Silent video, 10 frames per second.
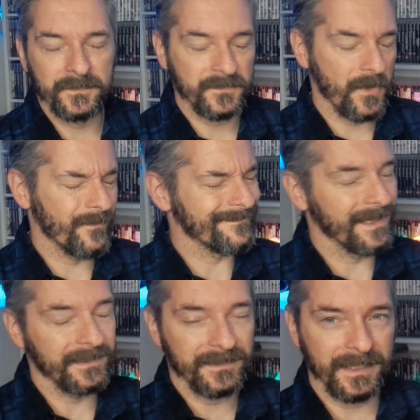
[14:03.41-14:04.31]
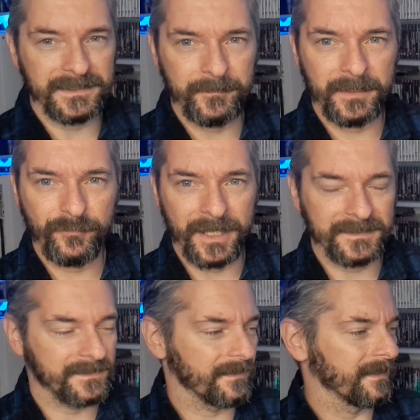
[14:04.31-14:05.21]
So it's a bit of
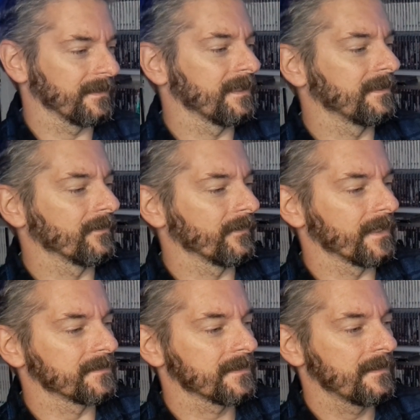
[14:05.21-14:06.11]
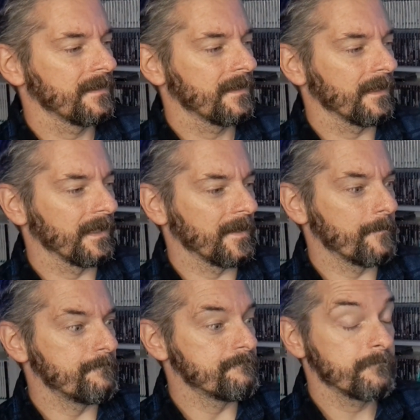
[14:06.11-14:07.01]
practice, I think, needed on this.
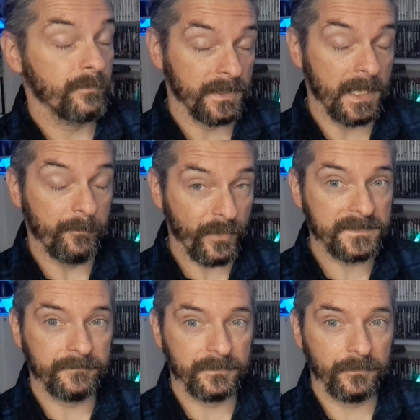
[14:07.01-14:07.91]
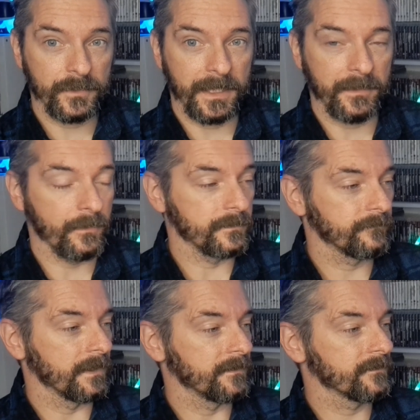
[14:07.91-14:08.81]
Impressive to look at, though.
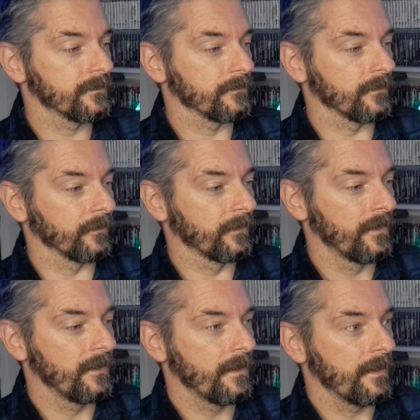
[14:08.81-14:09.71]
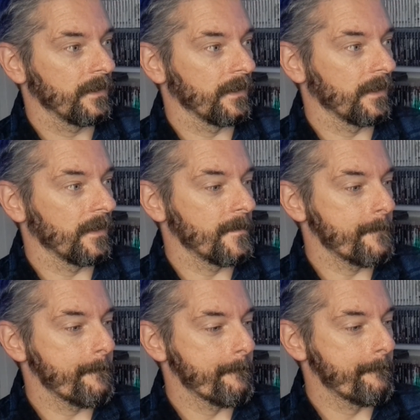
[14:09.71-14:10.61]
It does look good.
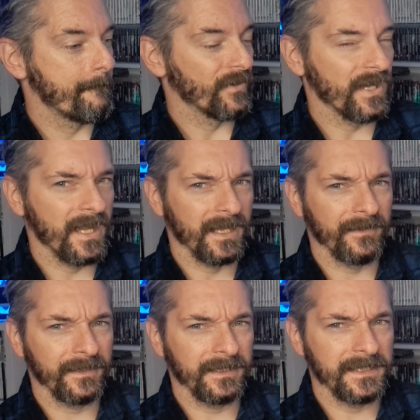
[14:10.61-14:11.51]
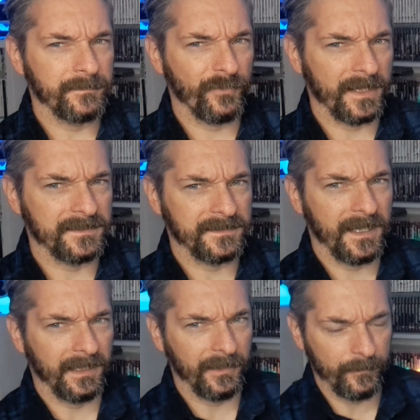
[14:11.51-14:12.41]
Yeah, I think I need to practice
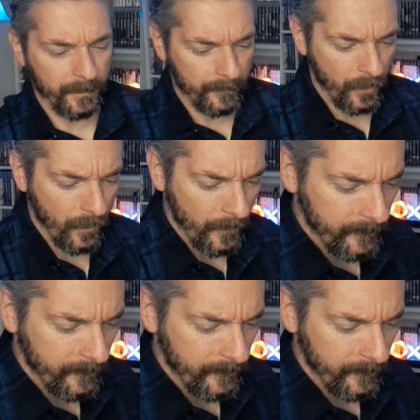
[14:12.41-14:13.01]
that a little bit more.